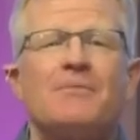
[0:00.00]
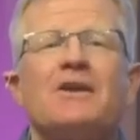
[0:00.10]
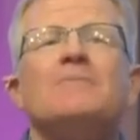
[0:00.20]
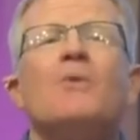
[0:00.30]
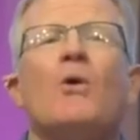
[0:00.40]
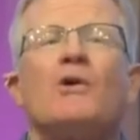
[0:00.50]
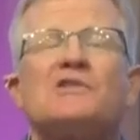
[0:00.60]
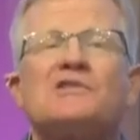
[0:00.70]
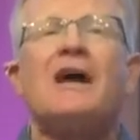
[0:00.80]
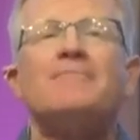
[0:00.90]
more,
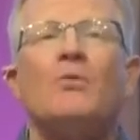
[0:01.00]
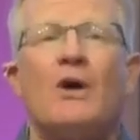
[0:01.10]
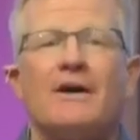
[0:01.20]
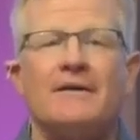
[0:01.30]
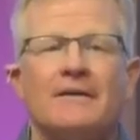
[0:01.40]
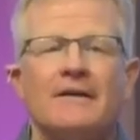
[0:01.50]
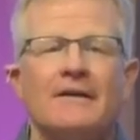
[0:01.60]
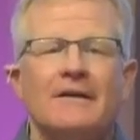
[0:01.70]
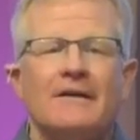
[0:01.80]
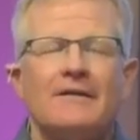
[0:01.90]
someone
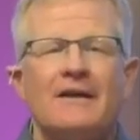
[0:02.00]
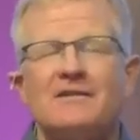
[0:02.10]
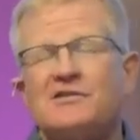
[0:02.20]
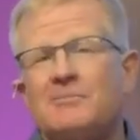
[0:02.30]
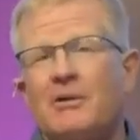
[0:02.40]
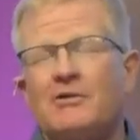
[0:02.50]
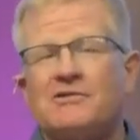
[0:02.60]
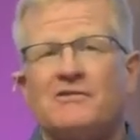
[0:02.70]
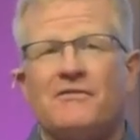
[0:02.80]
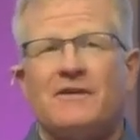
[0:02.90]
that's
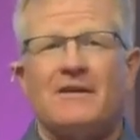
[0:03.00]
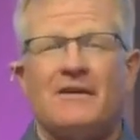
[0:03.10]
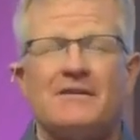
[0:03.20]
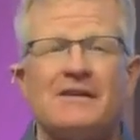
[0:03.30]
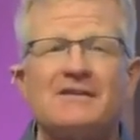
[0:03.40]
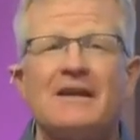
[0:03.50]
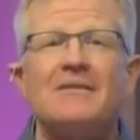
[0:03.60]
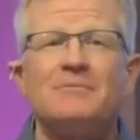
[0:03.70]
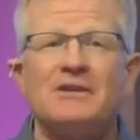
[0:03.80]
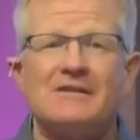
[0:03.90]
supposed to fill this
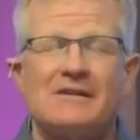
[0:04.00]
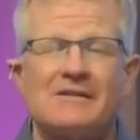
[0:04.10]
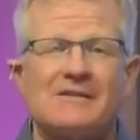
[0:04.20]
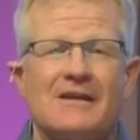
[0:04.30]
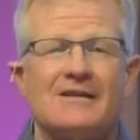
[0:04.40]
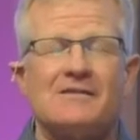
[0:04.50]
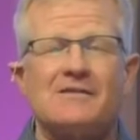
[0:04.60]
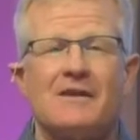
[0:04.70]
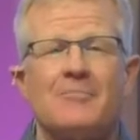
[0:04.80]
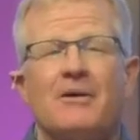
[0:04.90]
emptiness that
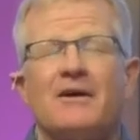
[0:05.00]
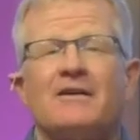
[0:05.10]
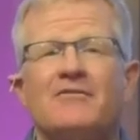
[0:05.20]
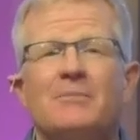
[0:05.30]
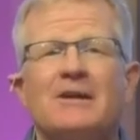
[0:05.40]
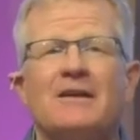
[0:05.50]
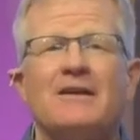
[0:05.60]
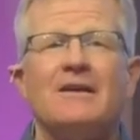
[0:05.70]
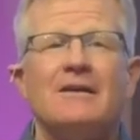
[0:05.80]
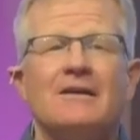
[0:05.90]
is a part of being
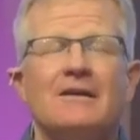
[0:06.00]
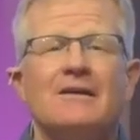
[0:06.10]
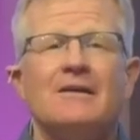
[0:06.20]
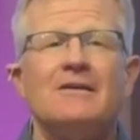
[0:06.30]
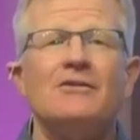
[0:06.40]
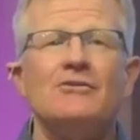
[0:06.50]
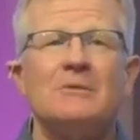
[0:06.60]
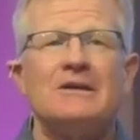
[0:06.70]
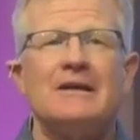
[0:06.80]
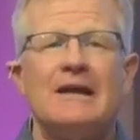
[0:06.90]

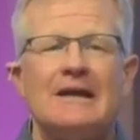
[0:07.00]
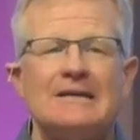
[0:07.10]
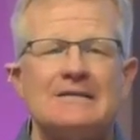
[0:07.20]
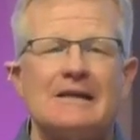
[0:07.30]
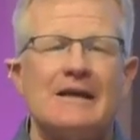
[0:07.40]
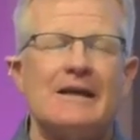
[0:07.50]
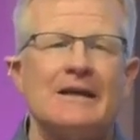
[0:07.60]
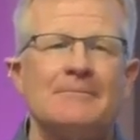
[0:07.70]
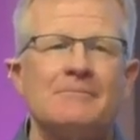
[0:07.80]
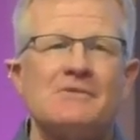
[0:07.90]
human at
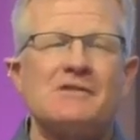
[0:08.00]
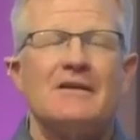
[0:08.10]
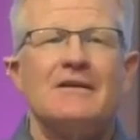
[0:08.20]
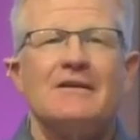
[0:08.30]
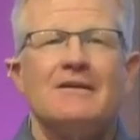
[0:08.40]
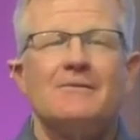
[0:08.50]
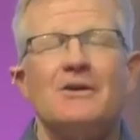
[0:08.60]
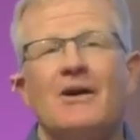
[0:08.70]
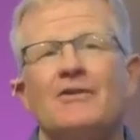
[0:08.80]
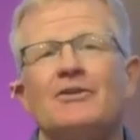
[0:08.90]
times.
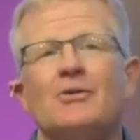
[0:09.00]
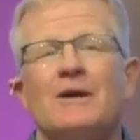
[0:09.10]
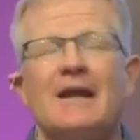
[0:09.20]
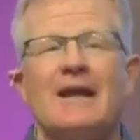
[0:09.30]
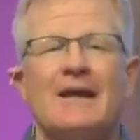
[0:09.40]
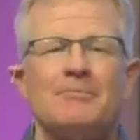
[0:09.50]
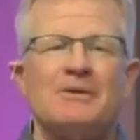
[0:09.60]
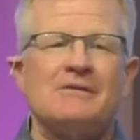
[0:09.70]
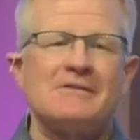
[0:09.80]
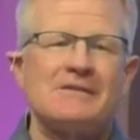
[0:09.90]
We all know what
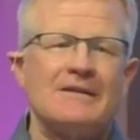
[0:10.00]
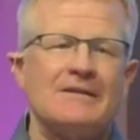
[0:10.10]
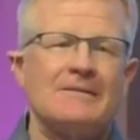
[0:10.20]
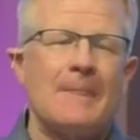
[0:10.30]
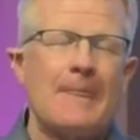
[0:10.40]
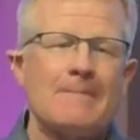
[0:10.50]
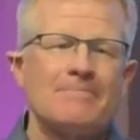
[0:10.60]
happens, and